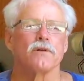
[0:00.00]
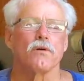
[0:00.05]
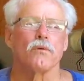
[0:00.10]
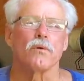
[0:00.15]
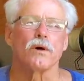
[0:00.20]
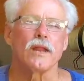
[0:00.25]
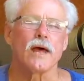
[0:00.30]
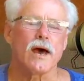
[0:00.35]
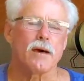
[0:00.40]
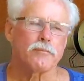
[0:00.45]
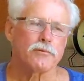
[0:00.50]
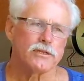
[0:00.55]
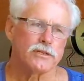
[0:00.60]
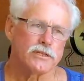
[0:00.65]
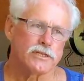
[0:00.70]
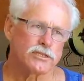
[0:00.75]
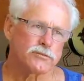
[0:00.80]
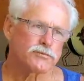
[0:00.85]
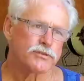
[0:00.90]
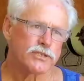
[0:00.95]
What happened in
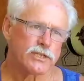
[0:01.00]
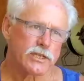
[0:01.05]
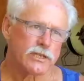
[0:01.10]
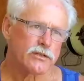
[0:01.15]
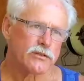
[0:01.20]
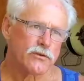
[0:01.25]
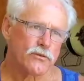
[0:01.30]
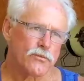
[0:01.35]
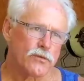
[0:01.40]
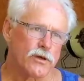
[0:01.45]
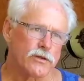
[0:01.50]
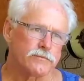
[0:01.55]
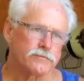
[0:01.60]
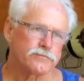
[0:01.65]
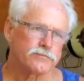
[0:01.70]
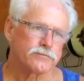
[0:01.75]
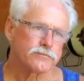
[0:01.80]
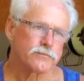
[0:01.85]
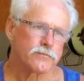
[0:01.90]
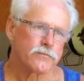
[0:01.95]
this particular one,
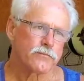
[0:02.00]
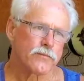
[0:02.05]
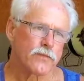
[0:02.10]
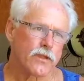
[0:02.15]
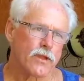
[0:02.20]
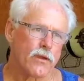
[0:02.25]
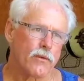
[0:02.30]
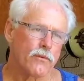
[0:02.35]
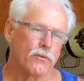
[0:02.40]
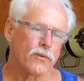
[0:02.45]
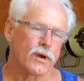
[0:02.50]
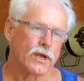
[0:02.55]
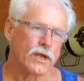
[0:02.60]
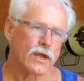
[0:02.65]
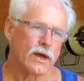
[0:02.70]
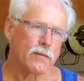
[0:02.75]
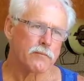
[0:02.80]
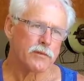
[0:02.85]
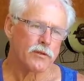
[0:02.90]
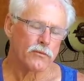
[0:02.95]
and what
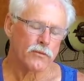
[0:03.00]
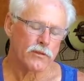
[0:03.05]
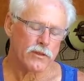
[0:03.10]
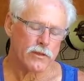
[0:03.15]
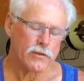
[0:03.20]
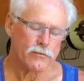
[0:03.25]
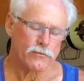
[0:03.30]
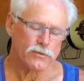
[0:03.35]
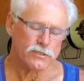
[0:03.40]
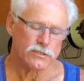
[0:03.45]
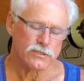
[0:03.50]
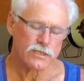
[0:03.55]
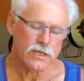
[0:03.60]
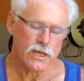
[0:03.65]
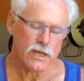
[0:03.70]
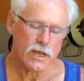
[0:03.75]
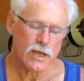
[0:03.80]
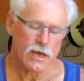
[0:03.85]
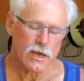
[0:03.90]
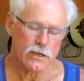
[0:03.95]
got me with it, was
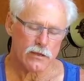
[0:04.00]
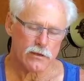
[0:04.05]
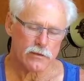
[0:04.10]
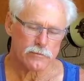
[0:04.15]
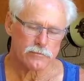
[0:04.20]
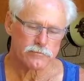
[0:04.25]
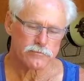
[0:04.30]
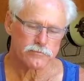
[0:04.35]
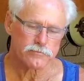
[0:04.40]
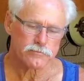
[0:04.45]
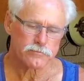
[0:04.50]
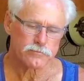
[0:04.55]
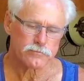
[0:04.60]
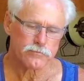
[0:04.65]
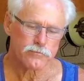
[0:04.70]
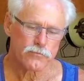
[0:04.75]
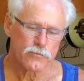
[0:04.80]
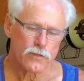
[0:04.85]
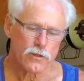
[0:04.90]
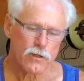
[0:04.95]
they had a
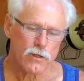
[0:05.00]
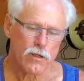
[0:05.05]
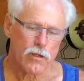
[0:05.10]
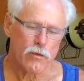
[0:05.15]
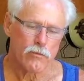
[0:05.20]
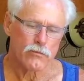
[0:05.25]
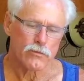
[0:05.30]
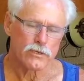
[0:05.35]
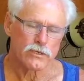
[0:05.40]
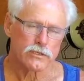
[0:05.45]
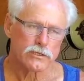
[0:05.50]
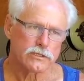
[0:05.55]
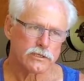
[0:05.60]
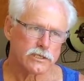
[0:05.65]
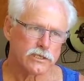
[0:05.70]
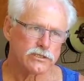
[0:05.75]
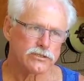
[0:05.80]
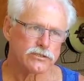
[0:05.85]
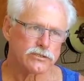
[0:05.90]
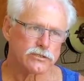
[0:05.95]
one of the
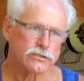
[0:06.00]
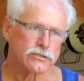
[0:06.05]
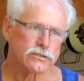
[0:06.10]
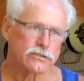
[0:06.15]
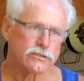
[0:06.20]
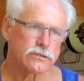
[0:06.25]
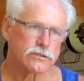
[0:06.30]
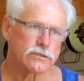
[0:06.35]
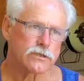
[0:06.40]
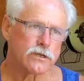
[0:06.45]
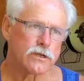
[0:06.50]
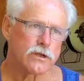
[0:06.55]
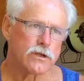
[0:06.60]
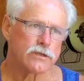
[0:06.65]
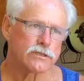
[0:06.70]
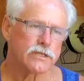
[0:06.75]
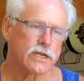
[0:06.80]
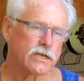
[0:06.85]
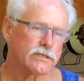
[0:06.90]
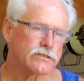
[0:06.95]
teachers'
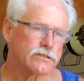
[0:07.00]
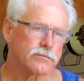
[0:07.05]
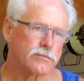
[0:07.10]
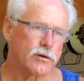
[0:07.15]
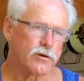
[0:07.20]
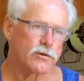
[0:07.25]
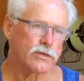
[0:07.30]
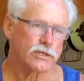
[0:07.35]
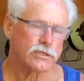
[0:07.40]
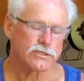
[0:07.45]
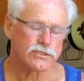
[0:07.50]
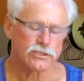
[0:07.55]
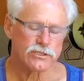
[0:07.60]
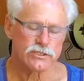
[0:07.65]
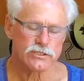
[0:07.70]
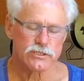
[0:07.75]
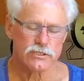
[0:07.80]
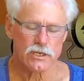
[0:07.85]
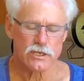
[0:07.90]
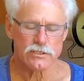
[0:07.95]
testimony.
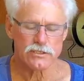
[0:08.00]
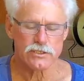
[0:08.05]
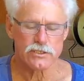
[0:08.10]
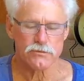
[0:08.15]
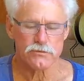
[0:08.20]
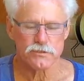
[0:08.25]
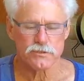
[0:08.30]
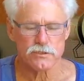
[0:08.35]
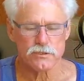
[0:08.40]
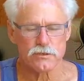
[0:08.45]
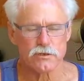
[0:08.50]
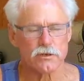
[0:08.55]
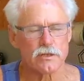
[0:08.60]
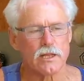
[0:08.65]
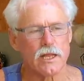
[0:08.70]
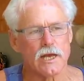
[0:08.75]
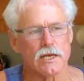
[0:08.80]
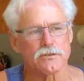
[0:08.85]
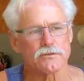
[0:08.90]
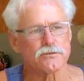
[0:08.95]
She said she was in her
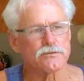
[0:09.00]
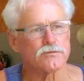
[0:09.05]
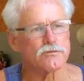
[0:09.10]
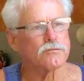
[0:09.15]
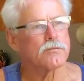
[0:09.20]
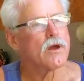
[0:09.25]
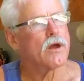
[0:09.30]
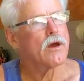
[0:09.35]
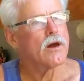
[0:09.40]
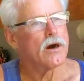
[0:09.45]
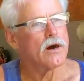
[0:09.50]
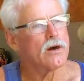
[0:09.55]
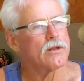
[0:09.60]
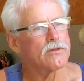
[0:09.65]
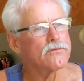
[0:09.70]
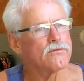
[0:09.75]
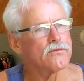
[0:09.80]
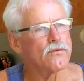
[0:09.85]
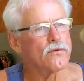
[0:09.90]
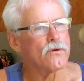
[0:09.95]
classroom on
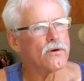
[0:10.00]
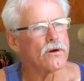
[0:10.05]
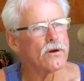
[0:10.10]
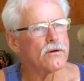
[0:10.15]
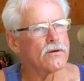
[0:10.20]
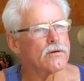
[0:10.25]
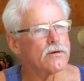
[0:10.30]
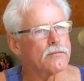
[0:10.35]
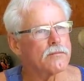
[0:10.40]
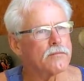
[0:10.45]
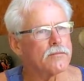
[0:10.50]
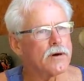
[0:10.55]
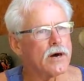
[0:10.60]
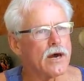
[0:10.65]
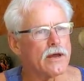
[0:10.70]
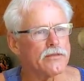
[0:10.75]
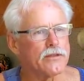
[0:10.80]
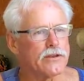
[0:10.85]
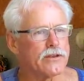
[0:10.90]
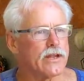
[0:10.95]
the floor
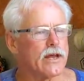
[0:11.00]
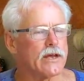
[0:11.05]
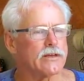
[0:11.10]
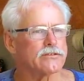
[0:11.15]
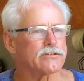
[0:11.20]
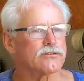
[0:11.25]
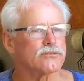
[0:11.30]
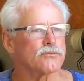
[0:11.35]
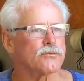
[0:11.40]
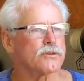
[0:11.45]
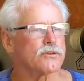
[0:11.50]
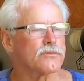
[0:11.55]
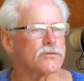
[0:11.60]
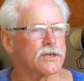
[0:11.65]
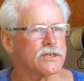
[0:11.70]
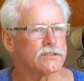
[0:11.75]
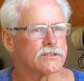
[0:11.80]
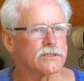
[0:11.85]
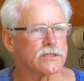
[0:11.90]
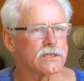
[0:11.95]
behind the desks with the
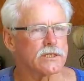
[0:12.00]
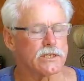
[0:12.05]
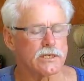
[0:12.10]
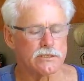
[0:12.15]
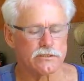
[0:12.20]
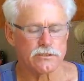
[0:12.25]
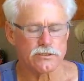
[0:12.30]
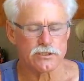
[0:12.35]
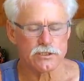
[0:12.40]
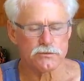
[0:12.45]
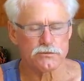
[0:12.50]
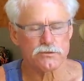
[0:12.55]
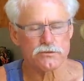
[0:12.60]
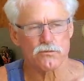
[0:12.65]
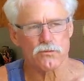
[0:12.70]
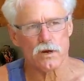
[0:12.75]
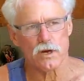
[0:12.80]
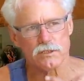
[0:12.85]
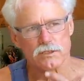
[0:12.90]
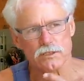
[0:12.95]
rest of the kids, and she was
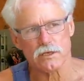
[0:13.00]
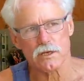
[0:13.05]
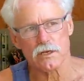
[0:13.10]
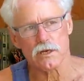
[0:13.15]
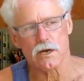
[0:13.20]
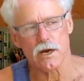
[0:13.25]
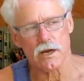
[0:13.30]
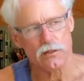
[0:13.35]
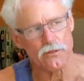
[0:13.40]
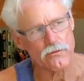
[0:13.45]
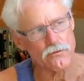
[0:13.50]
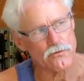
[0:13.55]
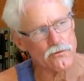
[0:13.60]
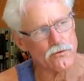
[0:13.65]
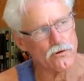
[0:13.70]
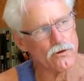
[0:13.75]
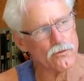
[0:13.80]
watching a guy through the